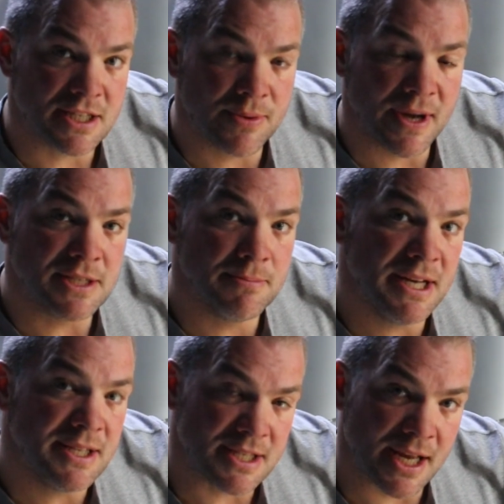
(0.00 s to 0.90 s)
20
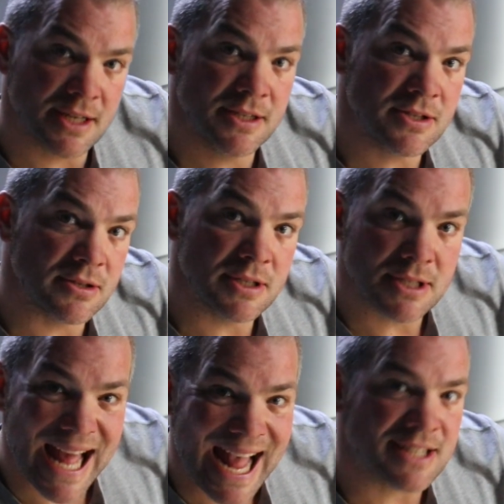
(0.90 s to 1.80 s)
milliseconds, so it
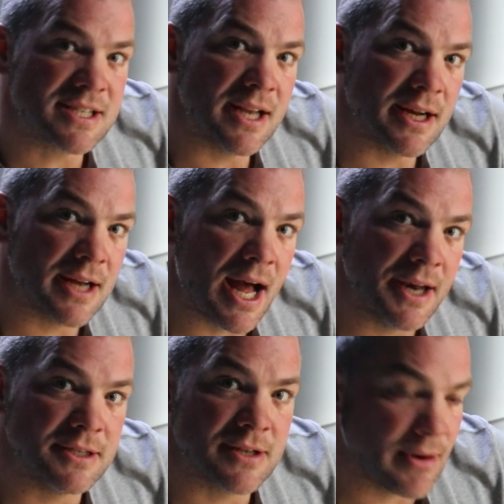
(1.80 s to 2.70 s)
acts like an
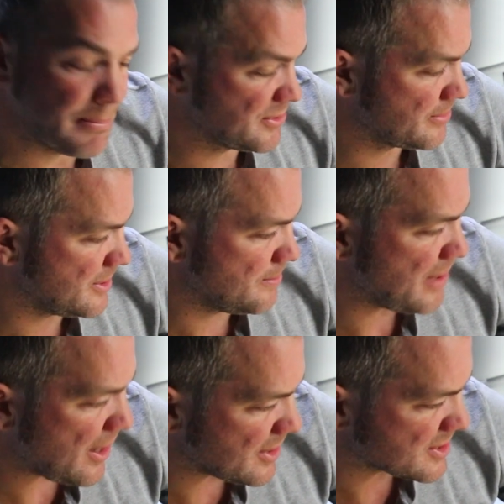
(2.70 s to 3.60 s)
uninterruptible
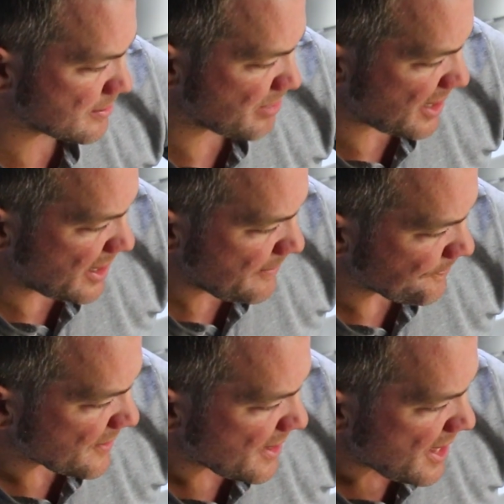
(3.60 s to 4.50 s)
power supply.
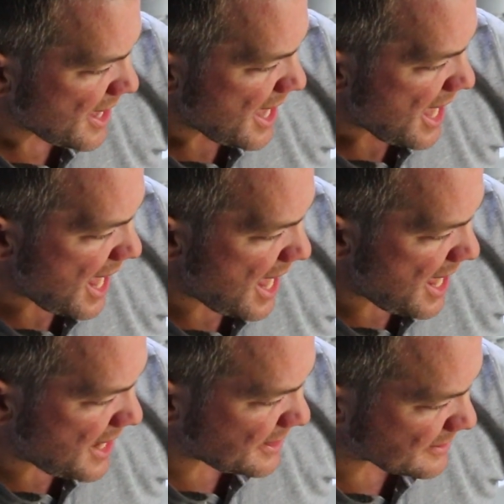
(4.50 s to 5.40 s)

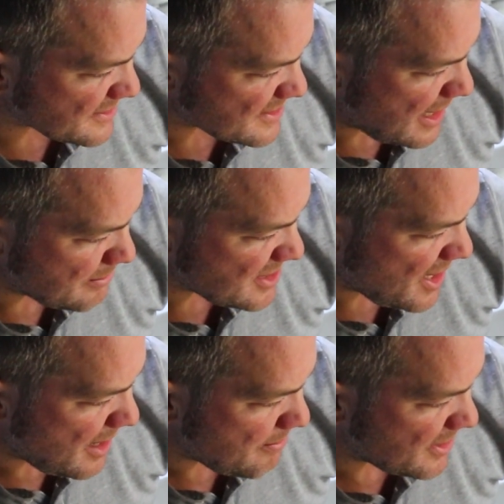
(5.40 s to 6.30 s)
And at the same
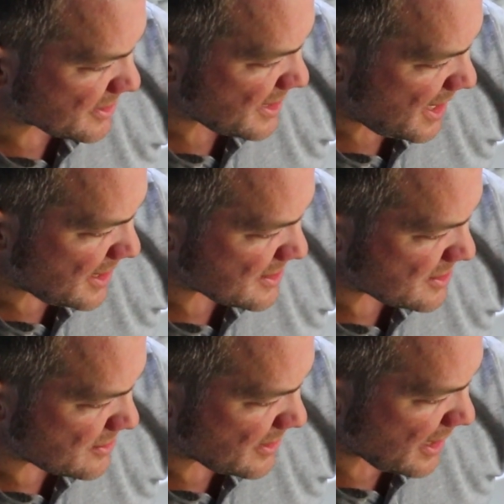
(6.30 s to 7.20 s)
time, in
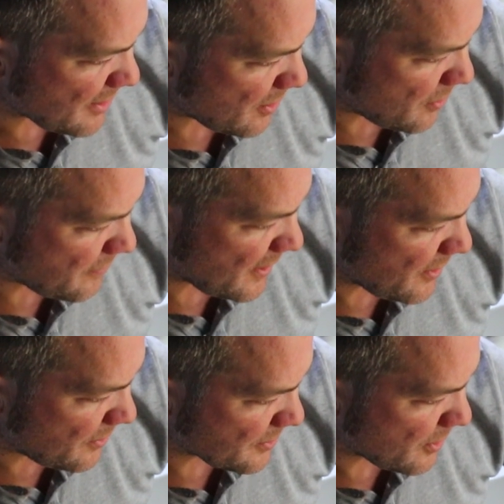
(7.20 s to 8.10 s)
case you get an
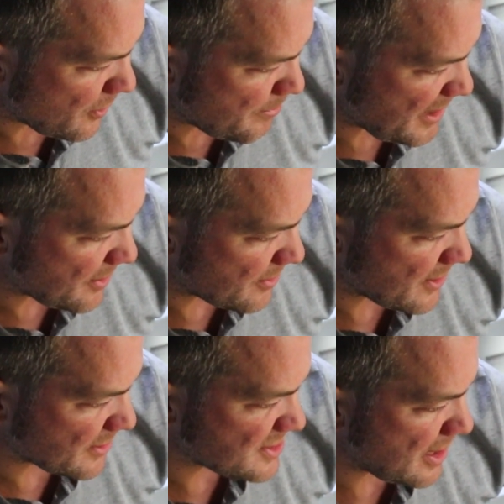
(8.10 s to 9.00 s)
overload, low battery
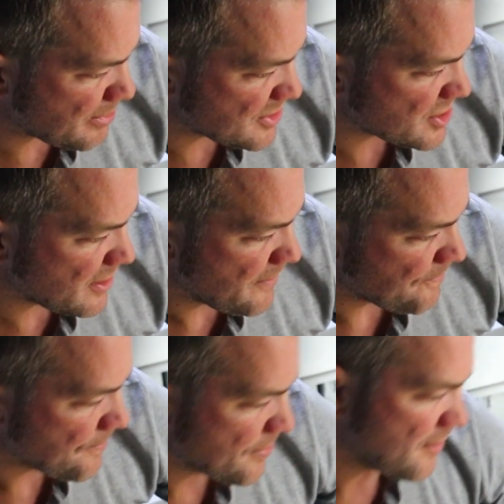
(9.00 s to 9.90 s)
or temperature
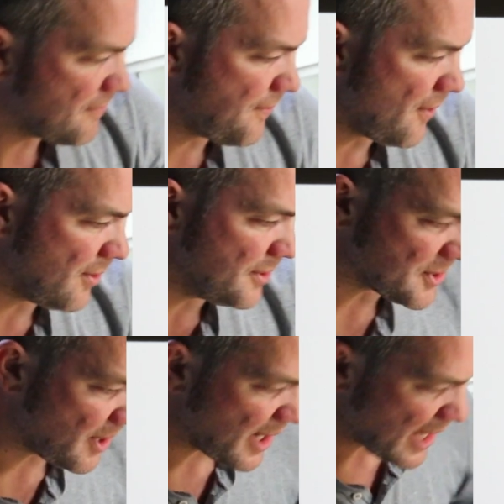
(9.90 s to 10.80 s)
fault
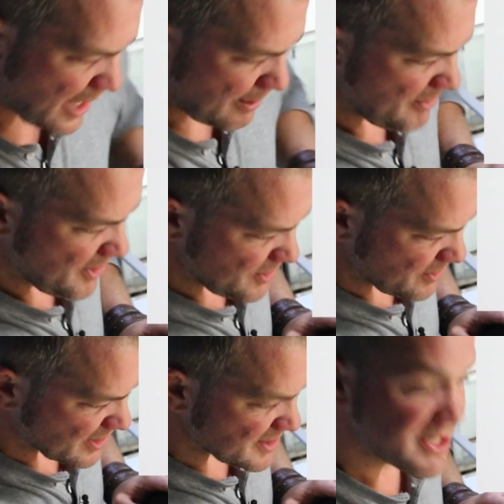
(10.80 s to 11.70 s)
or alarm,
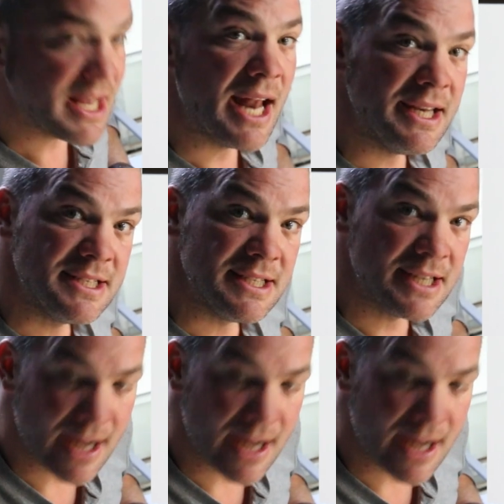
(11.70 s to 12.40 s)
you can see a LED